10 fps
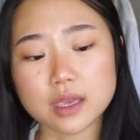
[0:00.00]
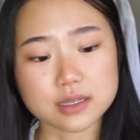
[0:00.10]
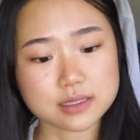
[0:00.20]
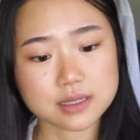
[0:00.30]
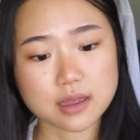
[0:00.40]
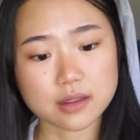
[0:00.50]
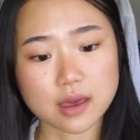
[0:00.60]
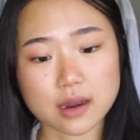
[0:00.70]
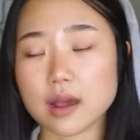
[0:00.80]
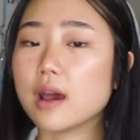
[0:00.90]
is
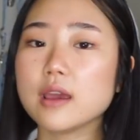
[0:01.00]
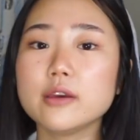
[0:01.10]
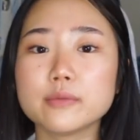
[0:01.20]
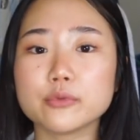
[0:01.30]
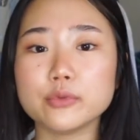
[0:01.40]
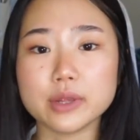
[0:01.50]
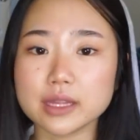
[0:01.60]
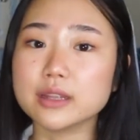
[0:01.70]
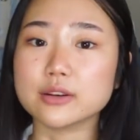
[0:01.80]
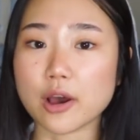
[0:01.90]
that I am
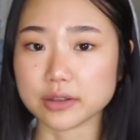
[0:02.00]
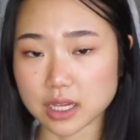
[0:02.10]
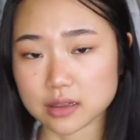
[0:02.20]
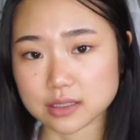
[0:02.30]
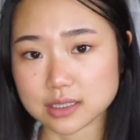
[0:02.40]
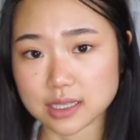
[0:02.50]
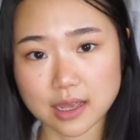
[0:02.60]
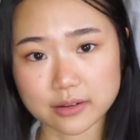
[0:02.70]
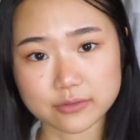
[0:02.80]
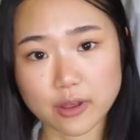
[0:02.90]
really not talented
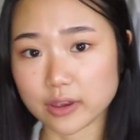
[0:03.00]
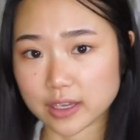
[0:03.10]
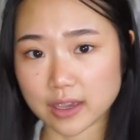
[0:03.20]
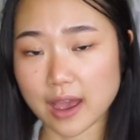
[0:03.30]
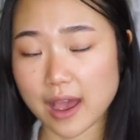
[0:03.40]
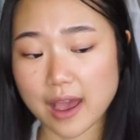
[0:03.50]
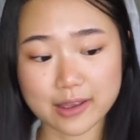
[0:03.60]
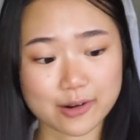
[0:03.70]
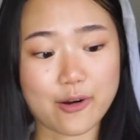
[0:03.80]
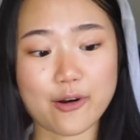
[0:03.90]
at vlogging
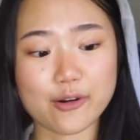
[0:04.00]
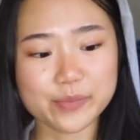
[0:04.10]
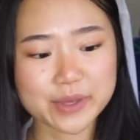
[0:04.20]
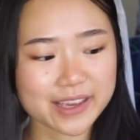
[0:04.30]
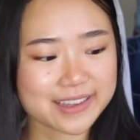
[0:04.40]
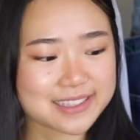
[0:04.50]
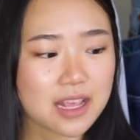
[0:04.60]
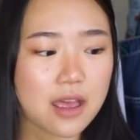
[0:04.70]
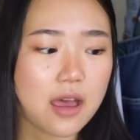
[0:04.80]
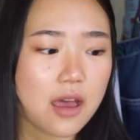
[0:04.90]
at all, because
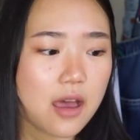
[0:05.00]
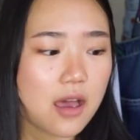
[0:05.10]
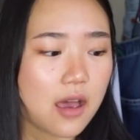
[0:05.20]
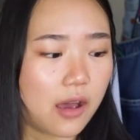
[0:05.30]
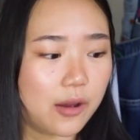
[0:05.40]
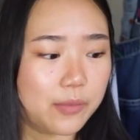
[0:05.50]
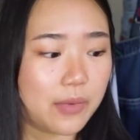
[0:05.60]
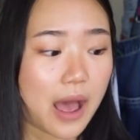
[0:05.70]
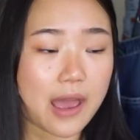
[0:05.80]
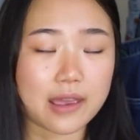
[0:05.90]

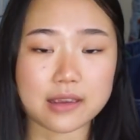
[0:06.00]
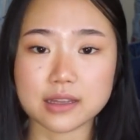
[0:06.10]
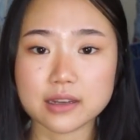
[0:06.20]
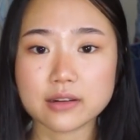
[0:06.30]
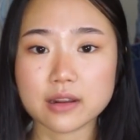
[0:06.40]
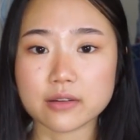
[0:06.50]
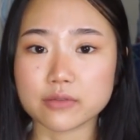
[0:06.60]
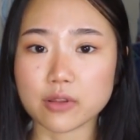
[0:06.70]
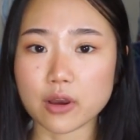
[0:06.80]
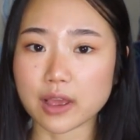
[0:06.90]
I didn't
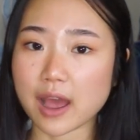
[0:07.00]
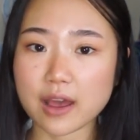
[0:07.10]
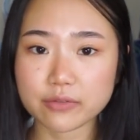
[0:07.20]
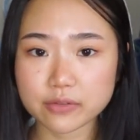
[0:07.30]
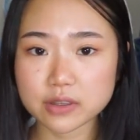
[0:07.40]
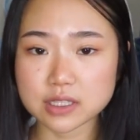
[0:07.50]
vlog half of the